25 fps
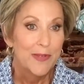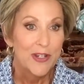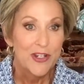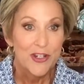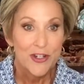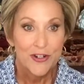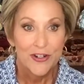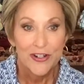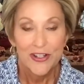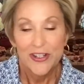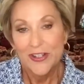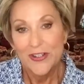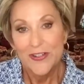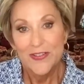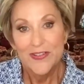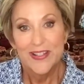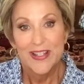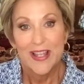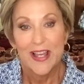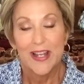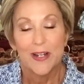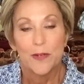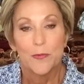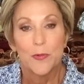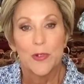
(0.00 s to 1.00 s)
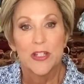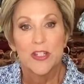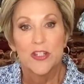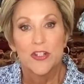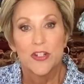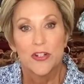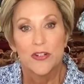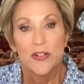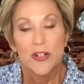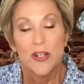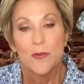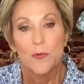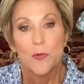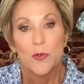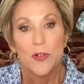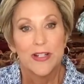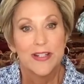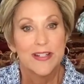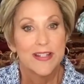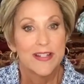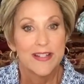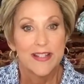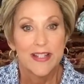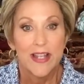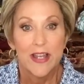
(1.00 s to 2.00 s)
be sure to use that at wig studio
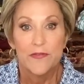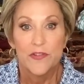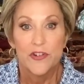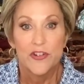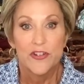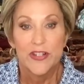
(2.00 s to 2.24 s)
one to save